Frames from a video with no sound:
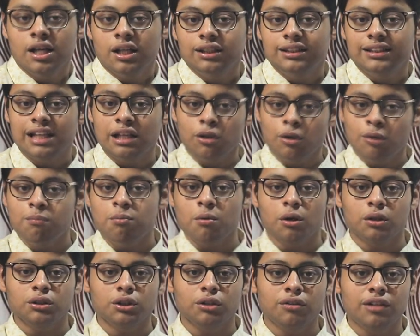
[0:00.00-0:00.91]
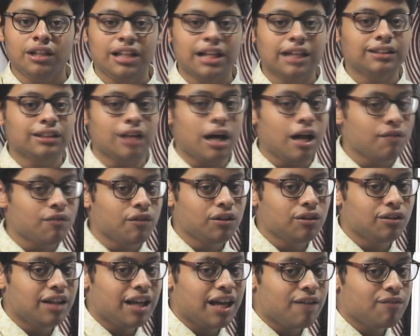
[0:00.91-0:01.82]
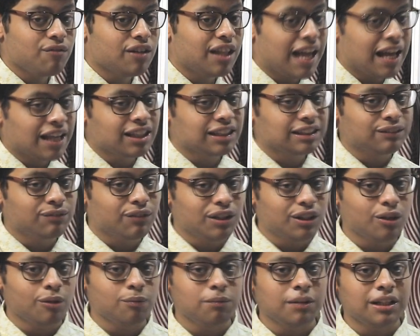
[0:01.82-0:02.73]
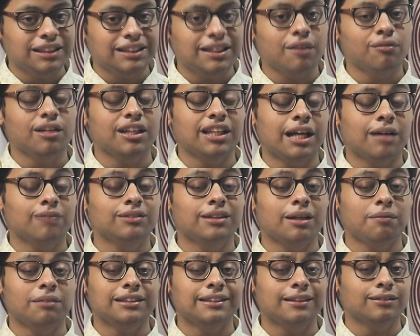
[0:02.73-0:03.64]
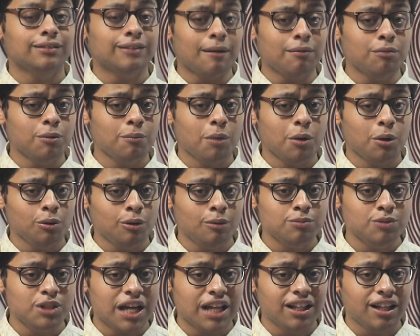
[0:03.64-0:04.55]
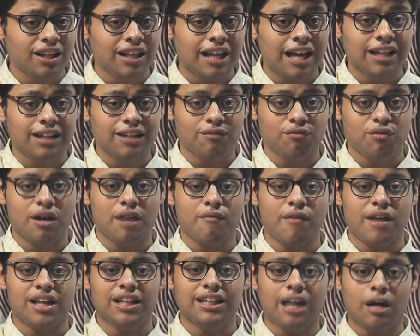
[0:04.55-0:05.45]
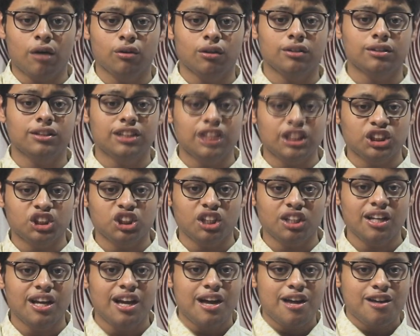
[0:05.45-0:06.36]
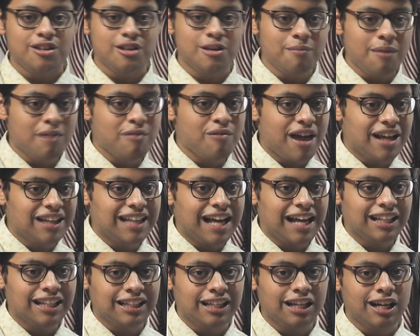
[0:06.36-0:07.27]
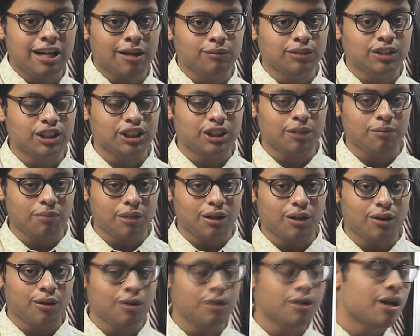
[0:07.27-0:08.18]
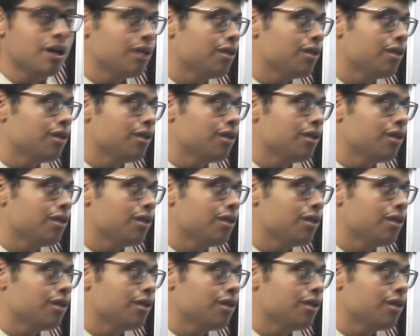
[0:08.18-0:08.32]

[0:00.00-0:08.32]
C'est tout pour aujourd'hui. That's all for today. If you like this video, please give it a thumbs up and subscribe to my YouTube channel. And if you have any doubt or suggestion, you may write that in the comment section below.